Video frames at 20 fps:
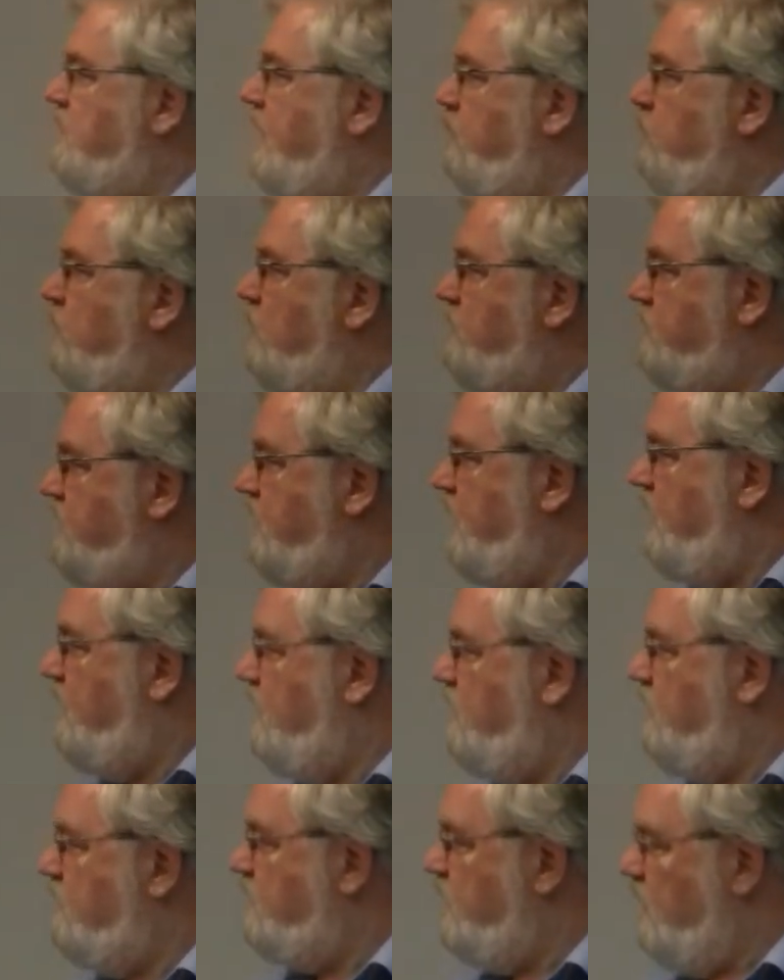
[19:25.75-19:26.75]
were
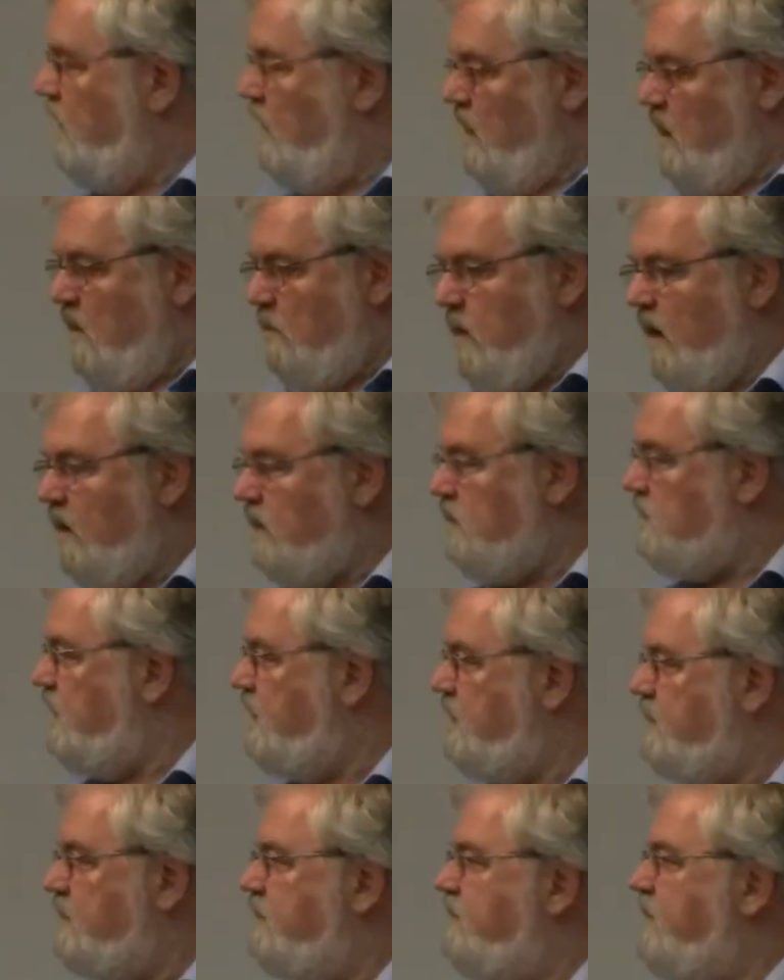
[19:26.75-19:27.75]
scared.
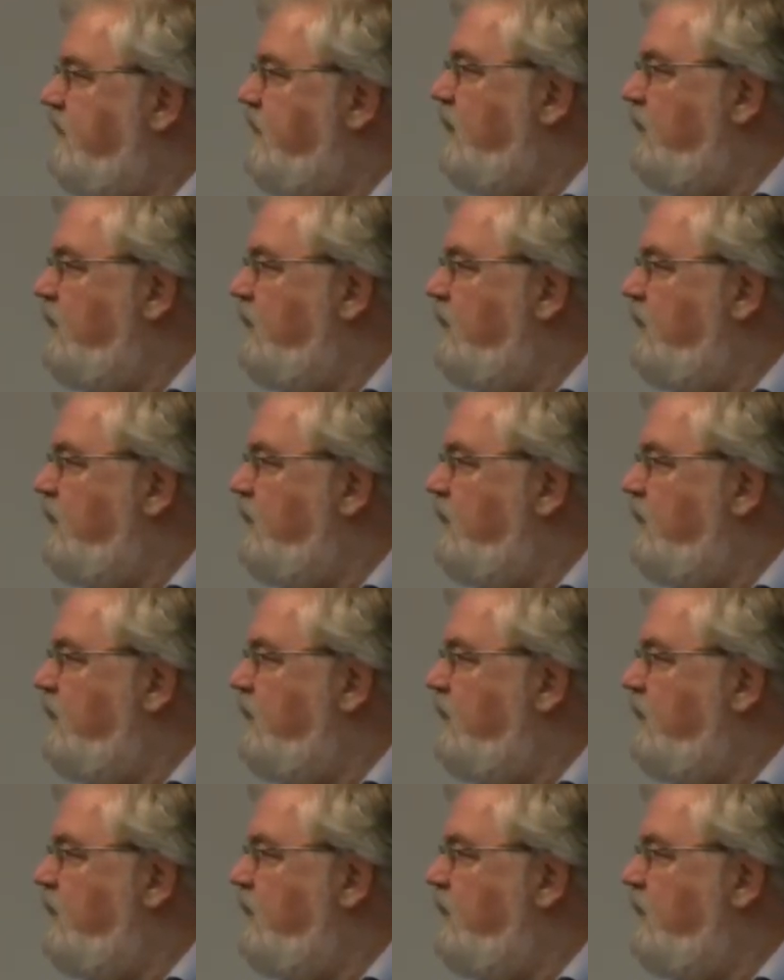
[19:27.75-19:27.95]
Partly there's an